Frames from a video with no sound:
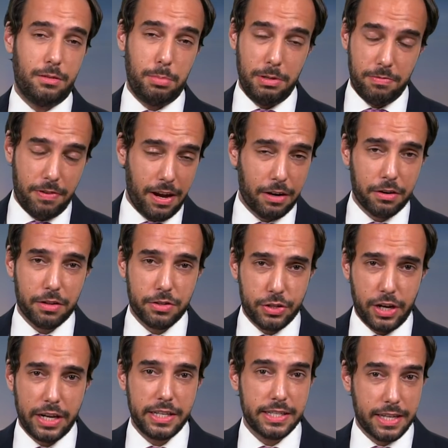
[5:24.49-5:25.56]
To be fair to the
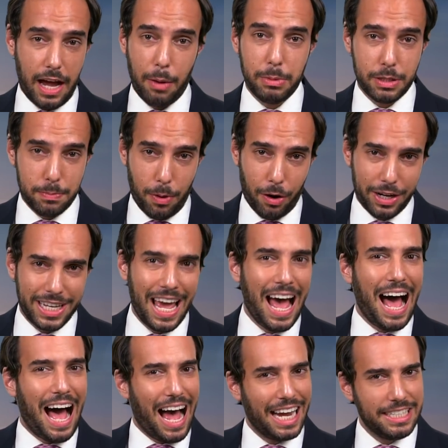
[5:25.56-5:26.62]
Chinese Communist Party,
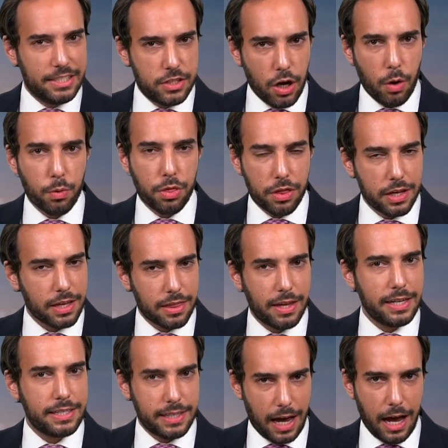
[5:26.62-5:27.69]
I don't think
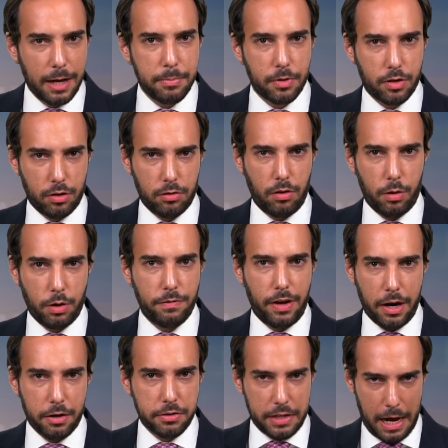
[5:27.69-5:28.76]
they timed the
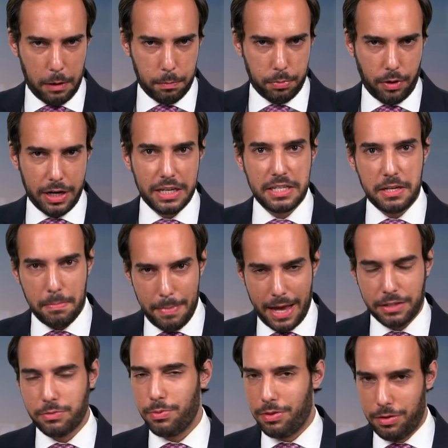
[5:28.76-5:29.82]
coronavirus outbreak to
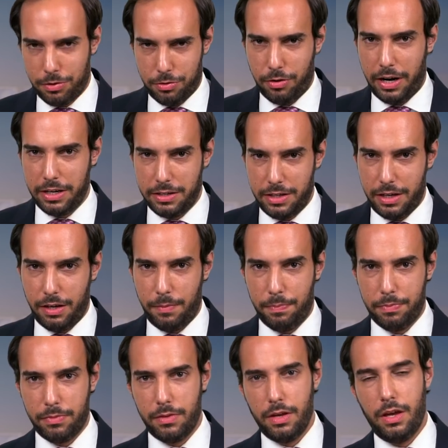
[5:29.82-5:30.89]
mess with the trade deal.
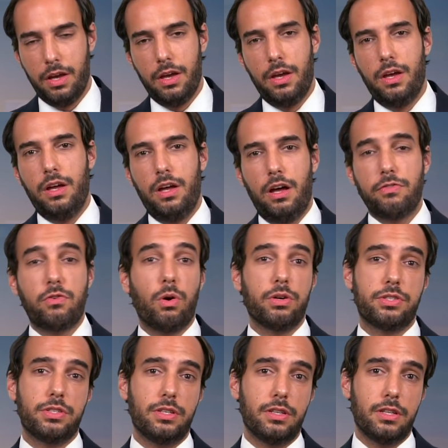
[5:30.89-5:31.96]
Of
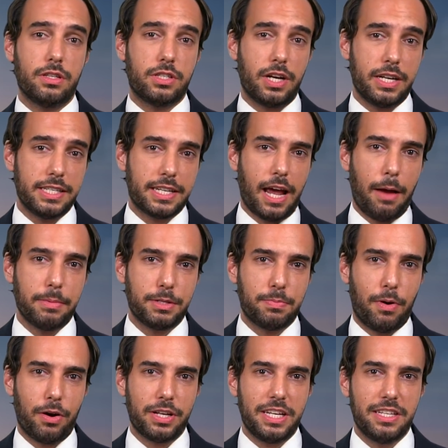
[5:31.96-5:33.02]
course, the Chinese Communist
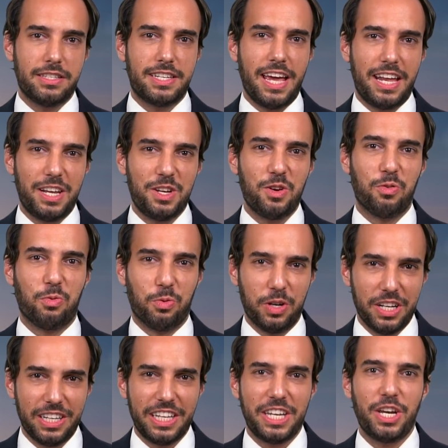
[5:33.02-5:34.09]
Party is getting
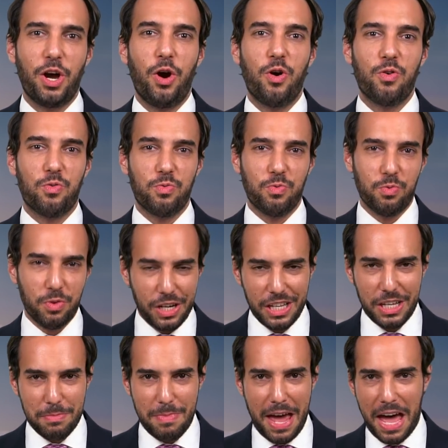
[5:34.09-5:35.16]
really,
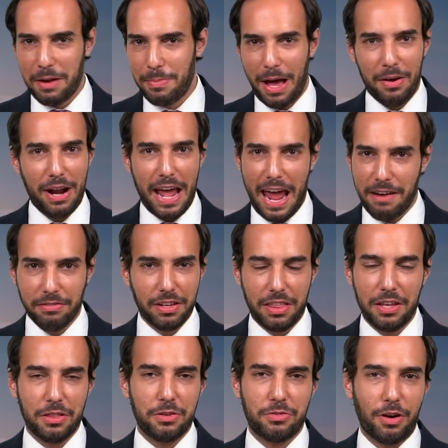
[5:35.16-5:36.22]
really mad about
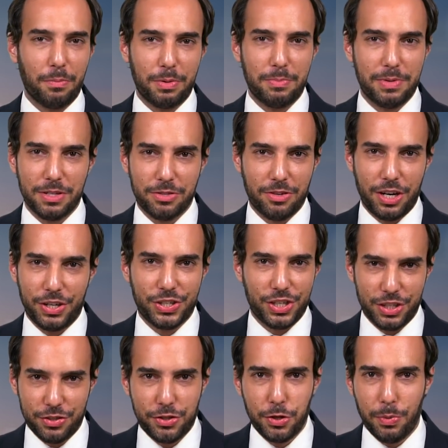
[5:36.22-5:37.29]
everything the Trump
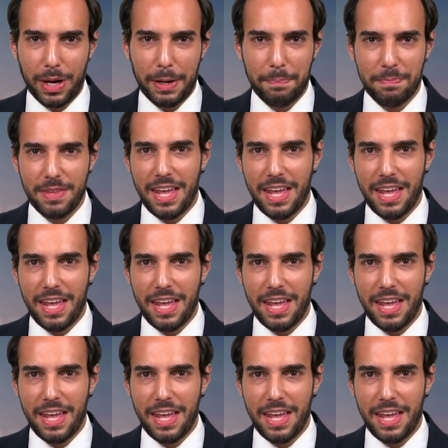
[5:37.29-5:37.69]
administration is doing.